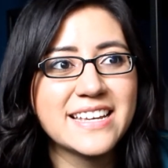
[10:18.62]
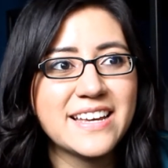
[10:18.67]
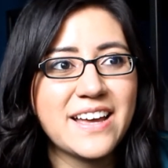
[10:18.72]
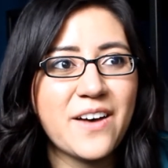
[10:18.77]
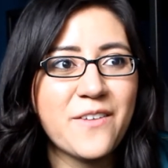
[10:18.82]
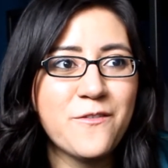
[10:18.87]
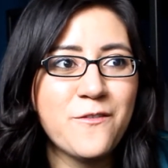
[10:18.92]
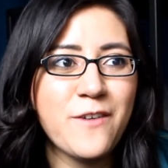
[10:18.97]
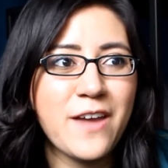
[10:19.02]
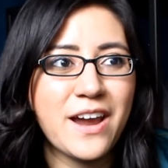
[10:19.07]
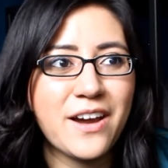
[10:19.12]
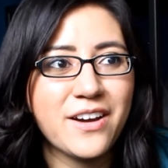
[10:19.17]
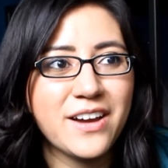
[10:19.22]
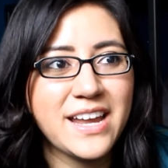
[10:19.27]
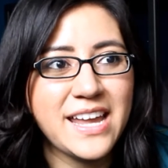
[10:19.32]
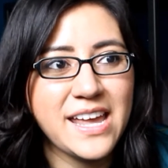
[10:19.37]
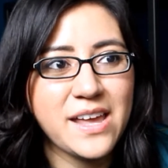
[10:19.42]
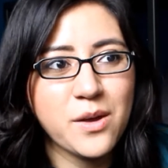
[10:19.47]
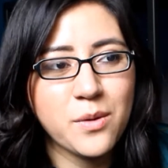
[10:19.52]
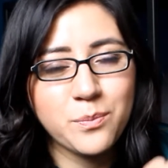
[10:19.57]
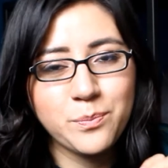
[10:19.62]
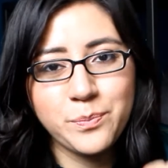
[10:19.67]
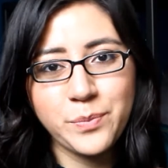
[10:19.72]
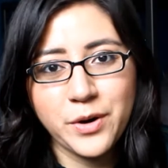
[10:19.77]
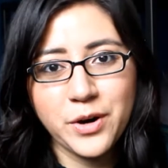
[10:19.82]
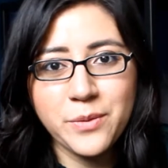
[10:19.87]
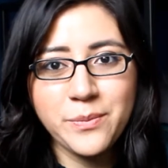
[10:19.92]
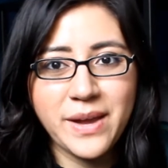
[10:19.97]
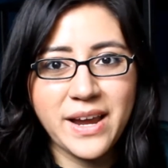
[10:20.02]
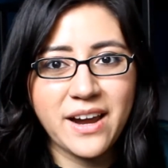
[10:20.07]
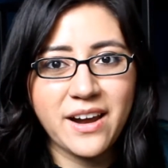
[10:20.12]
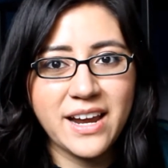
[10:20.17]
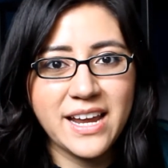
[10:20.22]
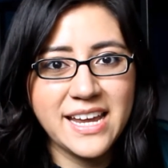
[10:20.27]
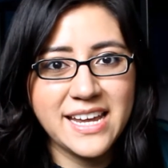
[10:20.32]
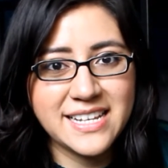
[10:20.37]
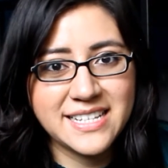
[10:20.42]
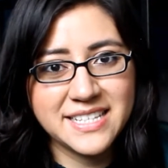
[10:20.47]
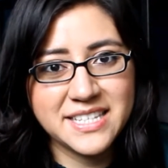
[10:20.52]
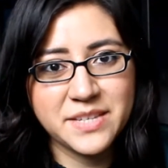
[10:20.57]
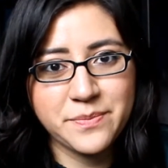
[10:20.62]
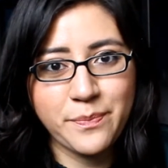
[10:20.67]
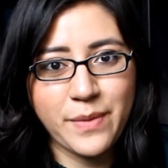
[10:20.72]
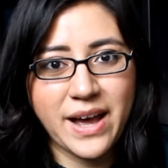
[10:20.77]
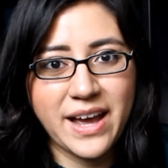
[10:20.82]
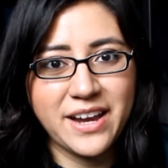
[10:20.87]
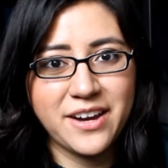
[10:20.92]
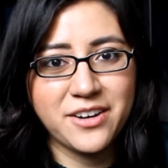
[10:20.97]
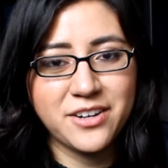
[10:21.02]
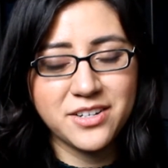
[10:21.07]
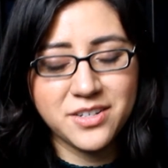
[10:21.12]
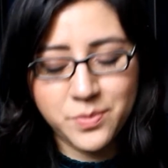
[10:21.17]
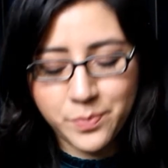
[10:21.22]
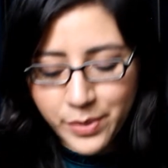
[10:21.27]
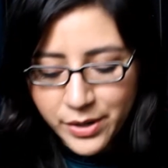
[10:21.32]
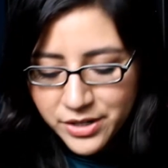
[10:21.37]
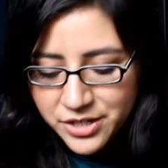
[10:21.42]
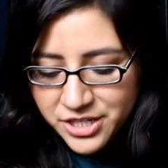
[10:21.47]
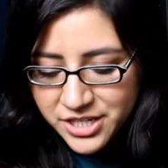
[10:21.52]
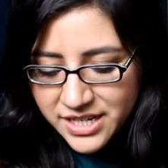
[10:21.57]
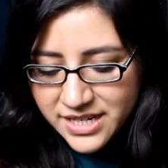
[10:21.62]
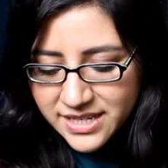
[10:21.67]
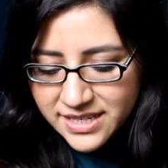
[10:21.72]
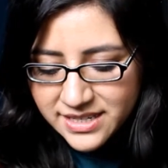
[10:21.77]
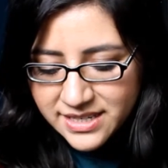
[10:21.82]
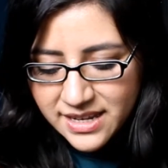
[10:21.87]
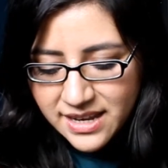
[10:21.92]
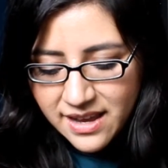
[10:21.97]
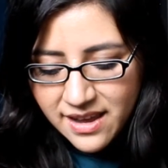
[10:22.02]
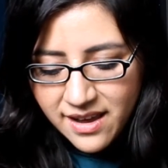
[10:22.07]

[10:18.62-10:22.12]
a very Burberry inspired purchase,